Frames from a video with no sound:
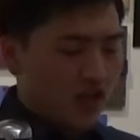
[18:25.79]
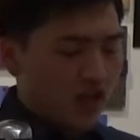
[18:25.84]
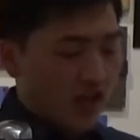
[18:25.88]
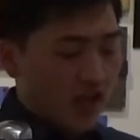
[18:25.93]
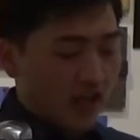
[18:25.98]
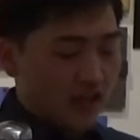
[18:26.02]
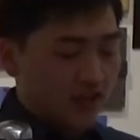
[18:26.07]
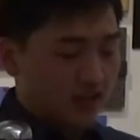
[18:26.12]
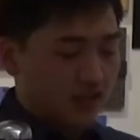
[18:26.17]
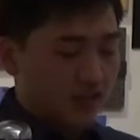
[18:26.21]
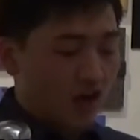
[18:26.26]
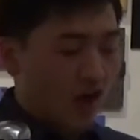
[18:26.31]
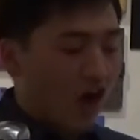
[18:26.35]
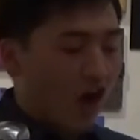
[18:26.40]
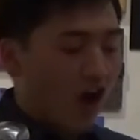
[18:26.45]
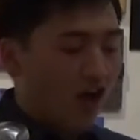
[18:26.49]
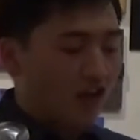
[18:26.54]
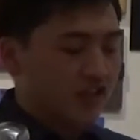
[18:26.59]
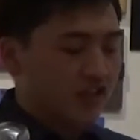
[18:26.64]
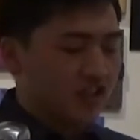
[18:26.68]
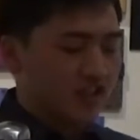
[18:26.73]
and
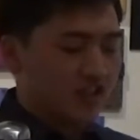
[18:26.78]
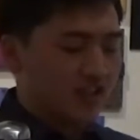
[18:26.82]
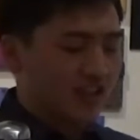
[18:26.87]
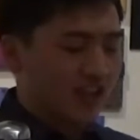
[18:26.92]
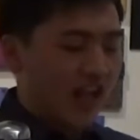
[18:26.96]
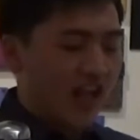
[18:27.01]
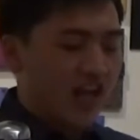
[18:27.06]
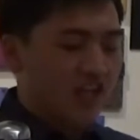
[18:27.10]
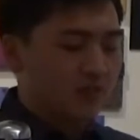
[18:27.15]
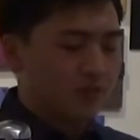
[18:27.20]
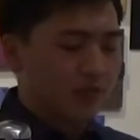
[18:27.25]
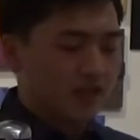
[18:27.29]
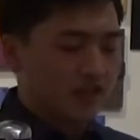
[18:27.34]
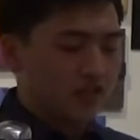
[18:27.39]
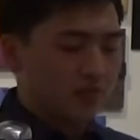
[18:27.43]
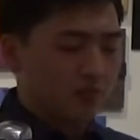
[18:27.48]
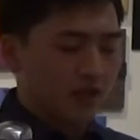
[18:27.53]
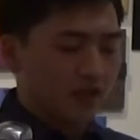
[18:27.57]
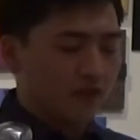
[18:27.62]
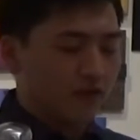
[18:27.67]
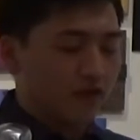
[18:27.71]
caused his classmates to
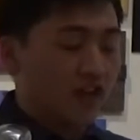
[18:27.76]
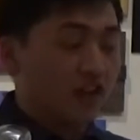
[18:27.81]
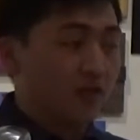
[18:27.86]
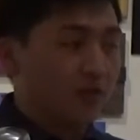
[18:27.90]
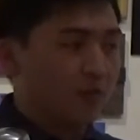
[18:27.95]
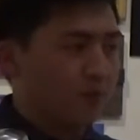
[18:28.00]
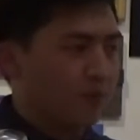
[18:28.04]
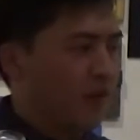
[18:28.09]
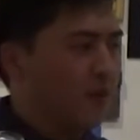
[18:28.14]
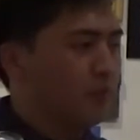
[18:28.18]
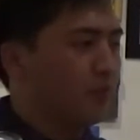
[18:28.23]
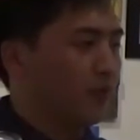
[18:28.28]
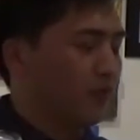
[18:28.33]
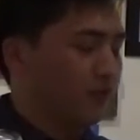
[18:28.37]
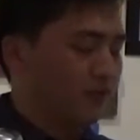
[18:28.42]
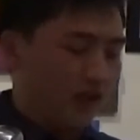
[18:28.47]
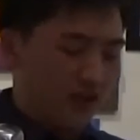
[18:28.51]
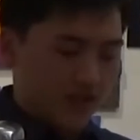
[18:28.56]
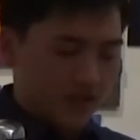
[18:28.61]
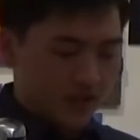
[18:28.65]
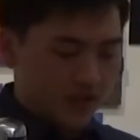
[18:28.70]
make fun of
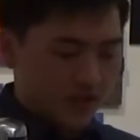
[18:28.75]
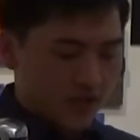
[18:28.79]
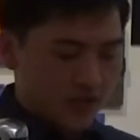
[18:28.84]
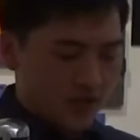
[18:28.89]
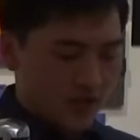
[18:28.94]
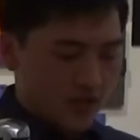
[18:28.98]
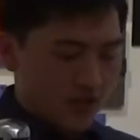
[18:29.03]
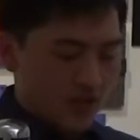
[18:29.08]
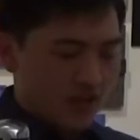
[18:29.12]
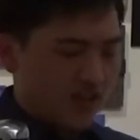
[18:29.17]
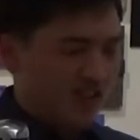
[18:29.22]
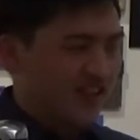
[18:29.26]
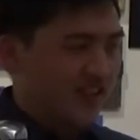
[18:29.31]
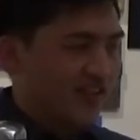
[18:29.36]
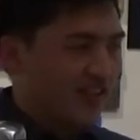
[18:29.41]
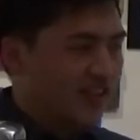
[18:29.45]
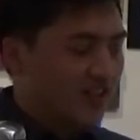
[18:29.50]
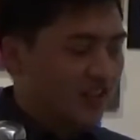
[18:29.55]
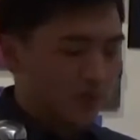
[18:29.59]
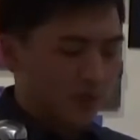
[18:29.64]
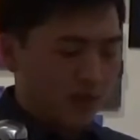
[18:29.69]
Pimpleface, his
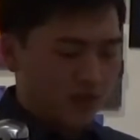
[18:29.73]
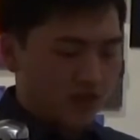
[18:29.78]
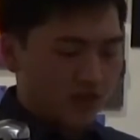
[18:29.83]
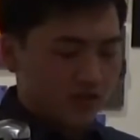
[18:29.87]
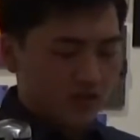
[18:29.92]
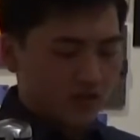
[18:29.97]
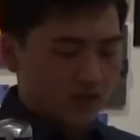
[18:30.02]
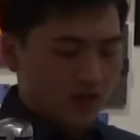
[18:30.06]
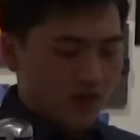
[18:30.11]
seatmate,